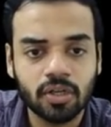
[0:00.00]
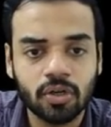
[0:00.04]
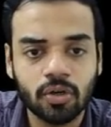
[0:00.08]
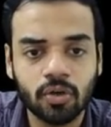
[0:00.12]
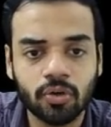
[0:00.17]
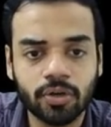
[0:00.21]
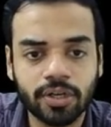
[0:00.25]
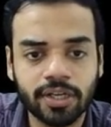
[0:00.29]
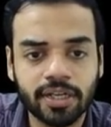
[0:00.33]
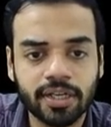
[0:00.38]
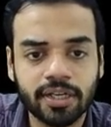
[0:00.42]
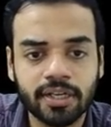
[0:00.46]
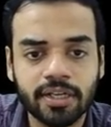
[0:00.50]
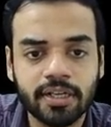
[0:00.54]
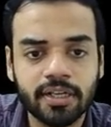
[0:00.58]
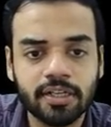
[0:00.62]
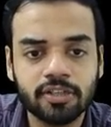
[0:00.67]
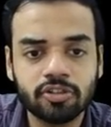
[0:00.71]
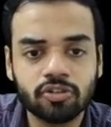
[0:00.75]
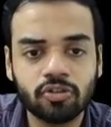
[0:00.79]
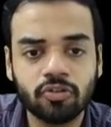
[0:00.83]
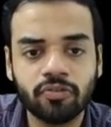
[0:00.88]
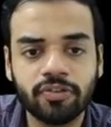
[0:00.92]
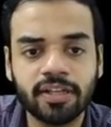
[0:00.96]
Okay,
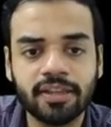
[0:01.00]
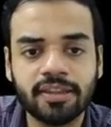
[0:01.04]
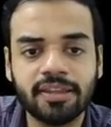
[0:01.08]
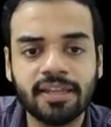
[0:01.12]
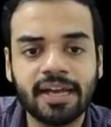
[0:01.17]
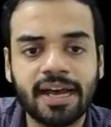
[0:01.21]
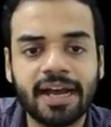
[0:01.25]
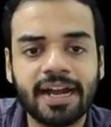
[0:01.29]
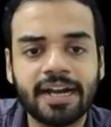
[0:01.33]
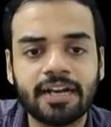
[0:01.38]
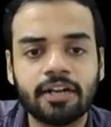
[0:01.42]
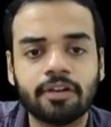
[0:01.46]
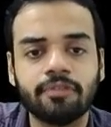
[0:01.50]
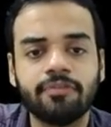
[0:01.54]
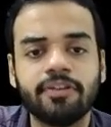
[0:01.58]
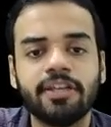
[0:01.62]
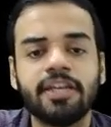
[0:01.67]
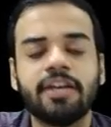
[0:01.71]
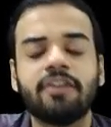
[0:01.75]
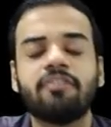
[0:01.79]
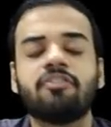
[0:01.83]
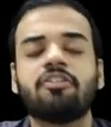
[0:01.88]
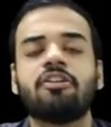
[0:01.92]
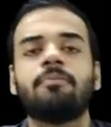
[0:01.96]
so with that we
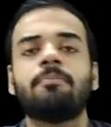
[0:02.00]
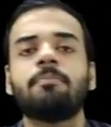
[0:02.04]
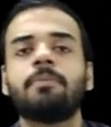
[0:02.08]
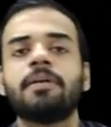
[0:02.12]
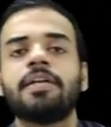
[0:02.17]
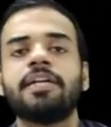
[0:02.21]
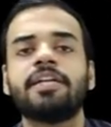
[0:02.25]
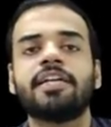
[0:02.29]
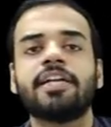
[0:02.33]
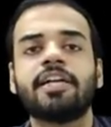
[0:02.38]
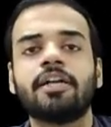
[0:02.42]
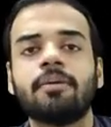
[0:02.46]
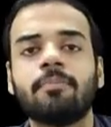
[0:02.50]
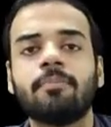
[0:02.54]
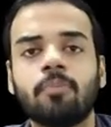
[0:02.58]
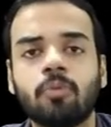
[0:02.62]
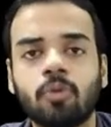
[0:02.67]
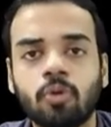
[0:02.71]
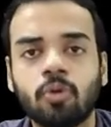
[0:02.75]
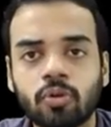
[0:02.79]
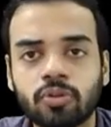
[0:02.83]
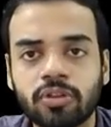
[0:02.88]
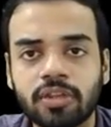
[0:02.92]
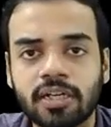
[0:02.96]
have completed
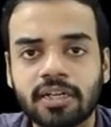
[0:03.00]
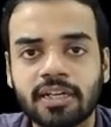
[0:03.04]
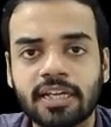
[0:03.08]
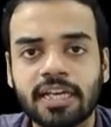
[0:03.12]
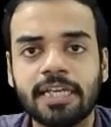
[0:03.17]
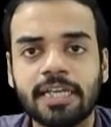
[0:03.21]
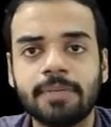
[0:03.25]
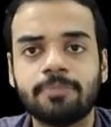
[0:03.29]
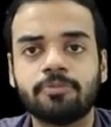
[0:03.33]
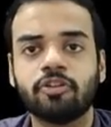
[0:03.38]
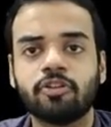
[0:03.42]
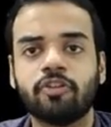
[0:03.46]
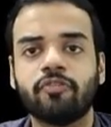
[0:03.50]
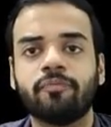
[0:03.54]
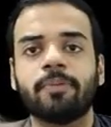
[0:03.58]
both the types of